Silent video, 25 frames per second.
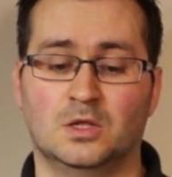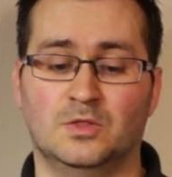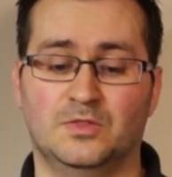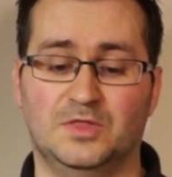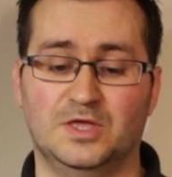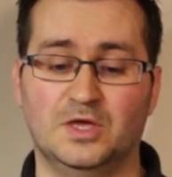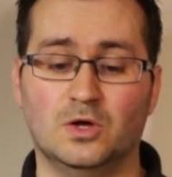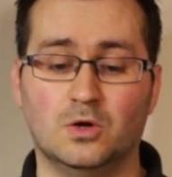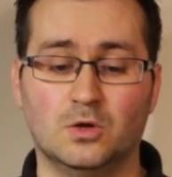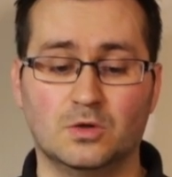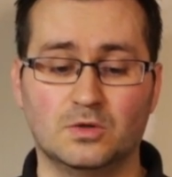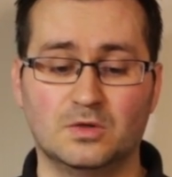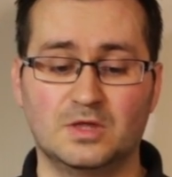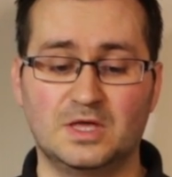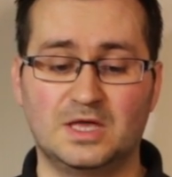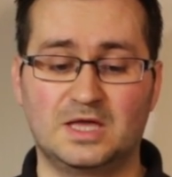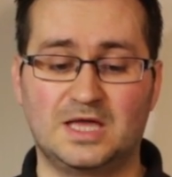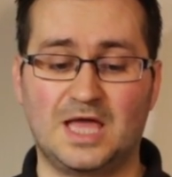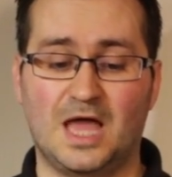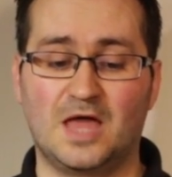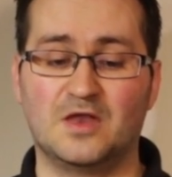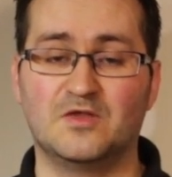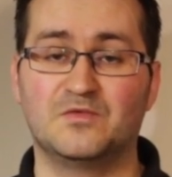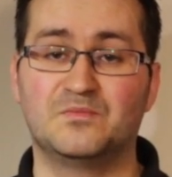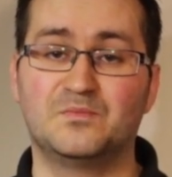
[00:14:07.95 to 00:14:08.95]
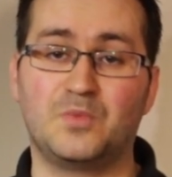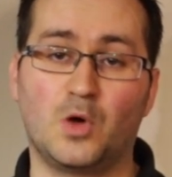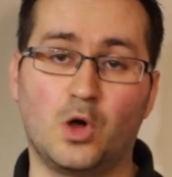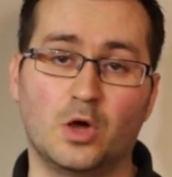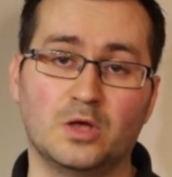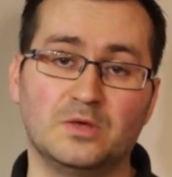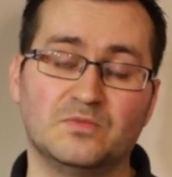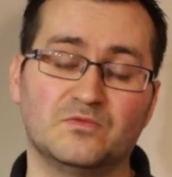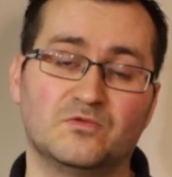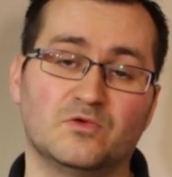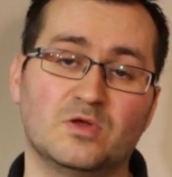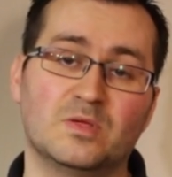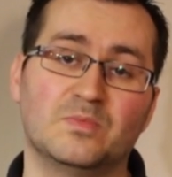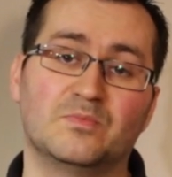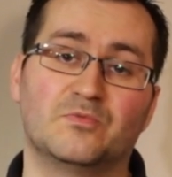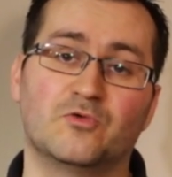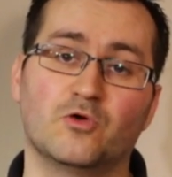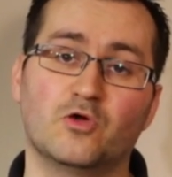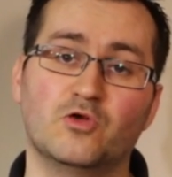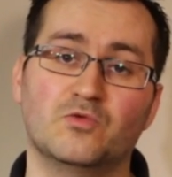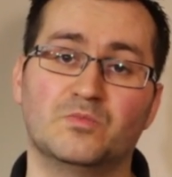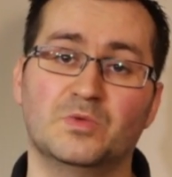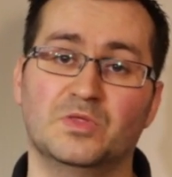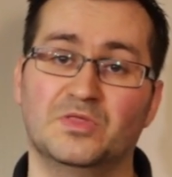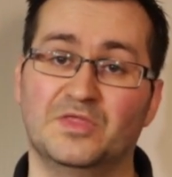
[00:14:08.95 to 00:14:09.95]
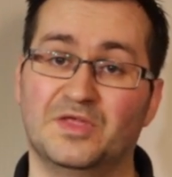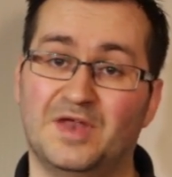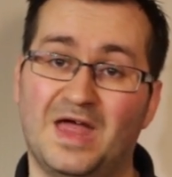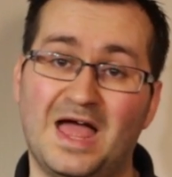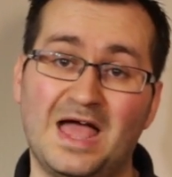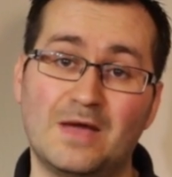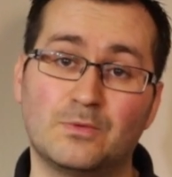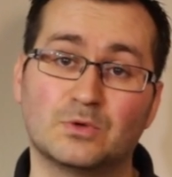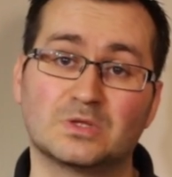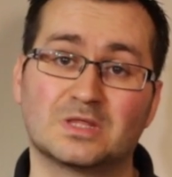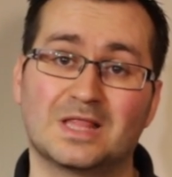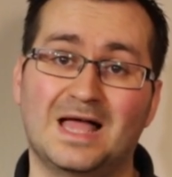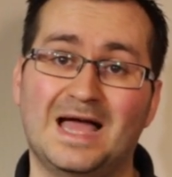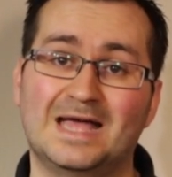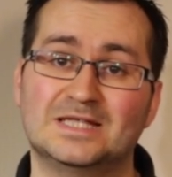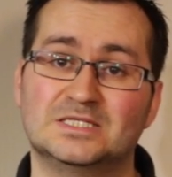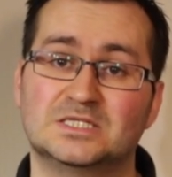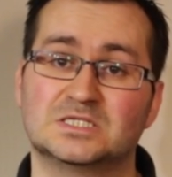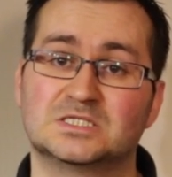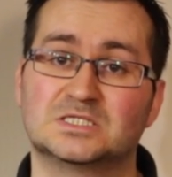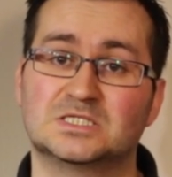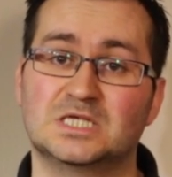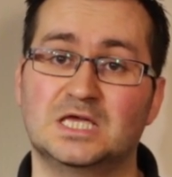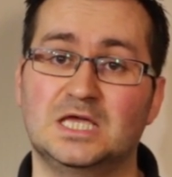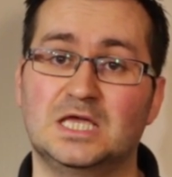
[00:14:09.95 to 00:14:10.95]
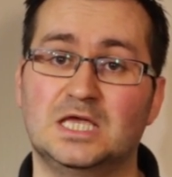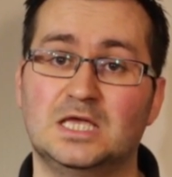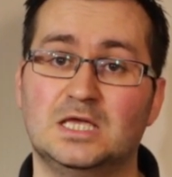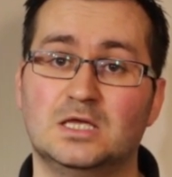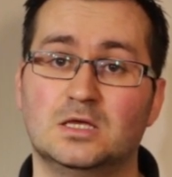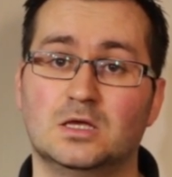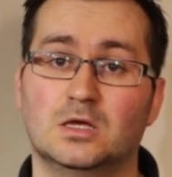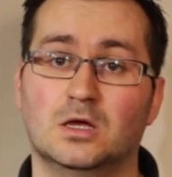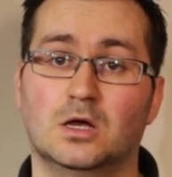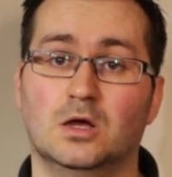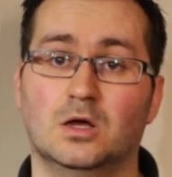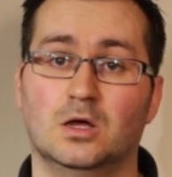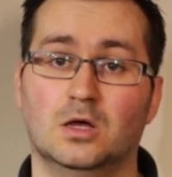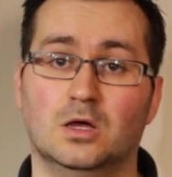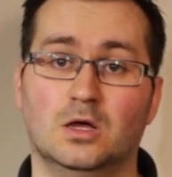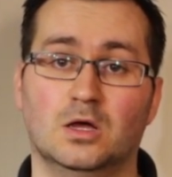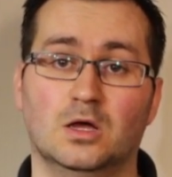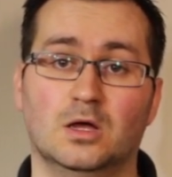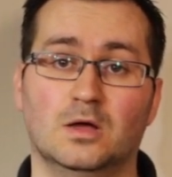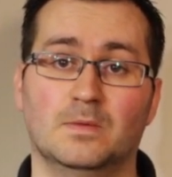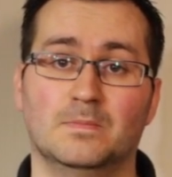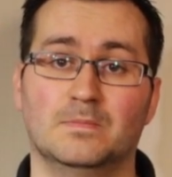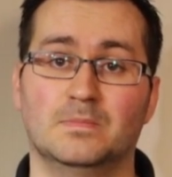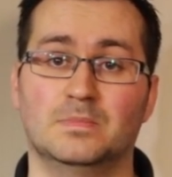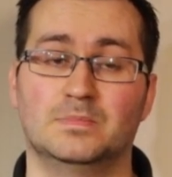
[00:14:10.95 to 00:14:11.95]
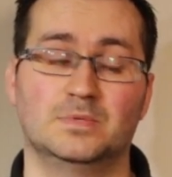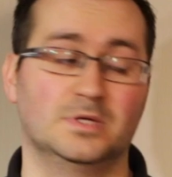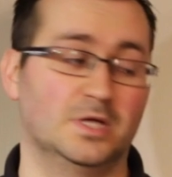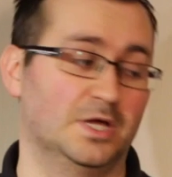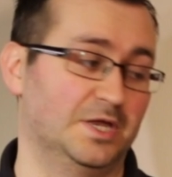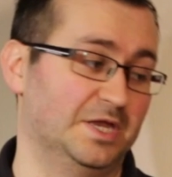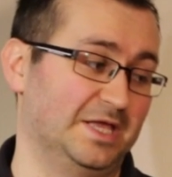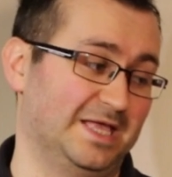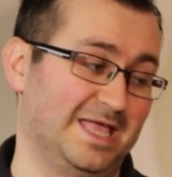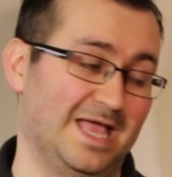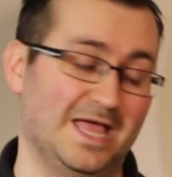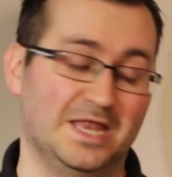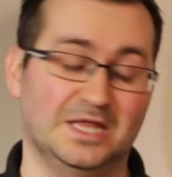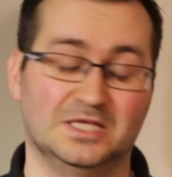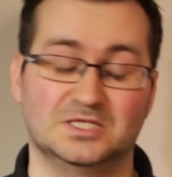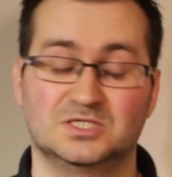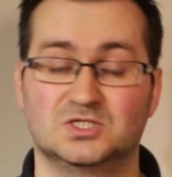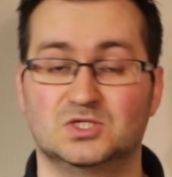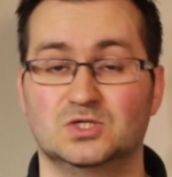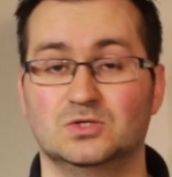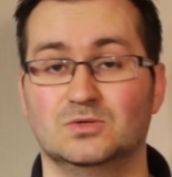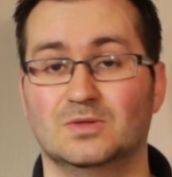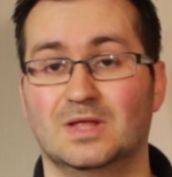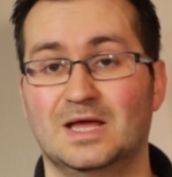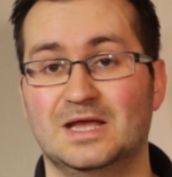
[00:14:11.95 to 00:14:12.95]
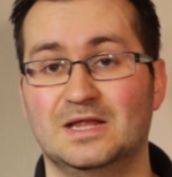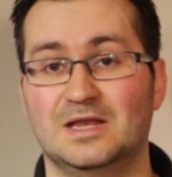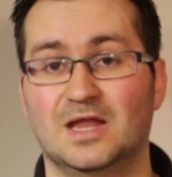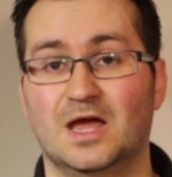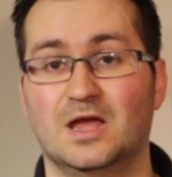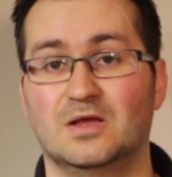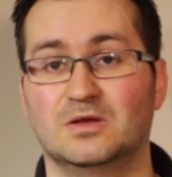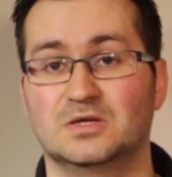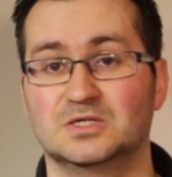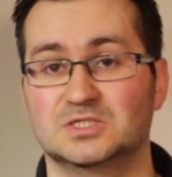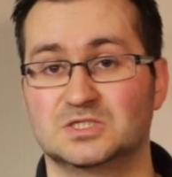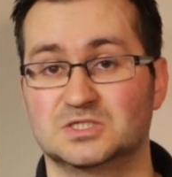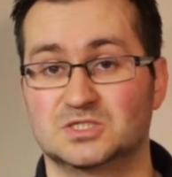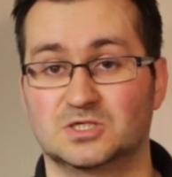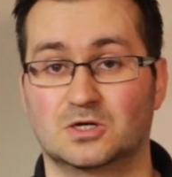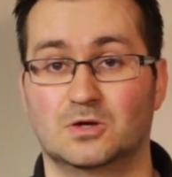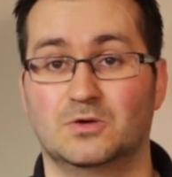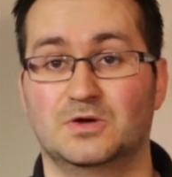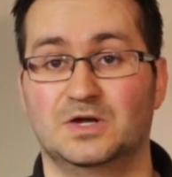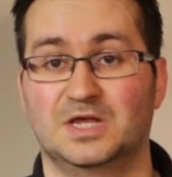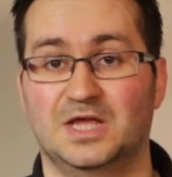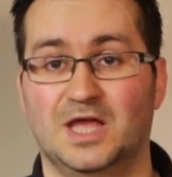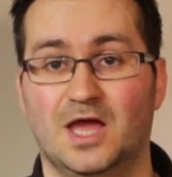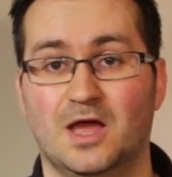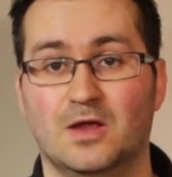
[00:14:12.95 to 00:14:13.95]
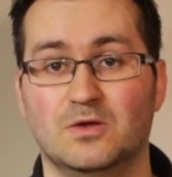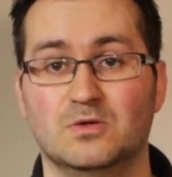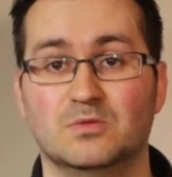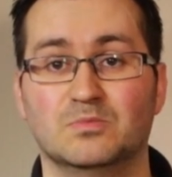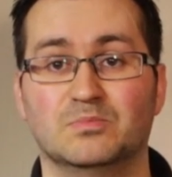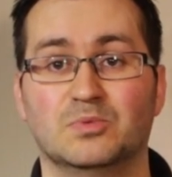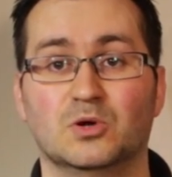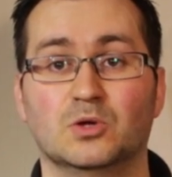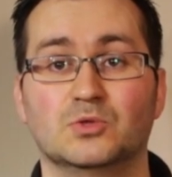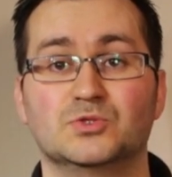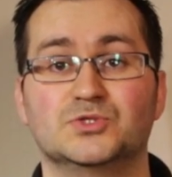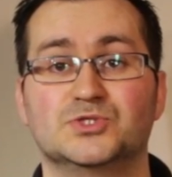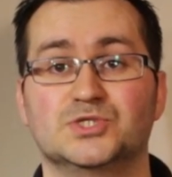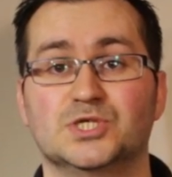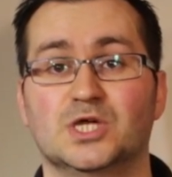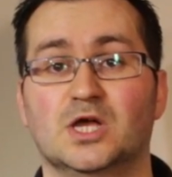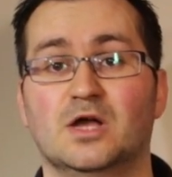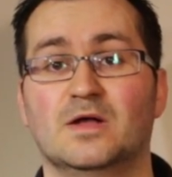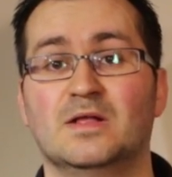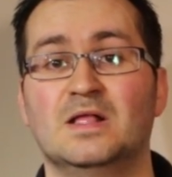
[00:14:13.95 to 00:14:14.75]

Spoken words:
The only kind of point for improvement that I would like to see, and again, it's too late now because it's already out, but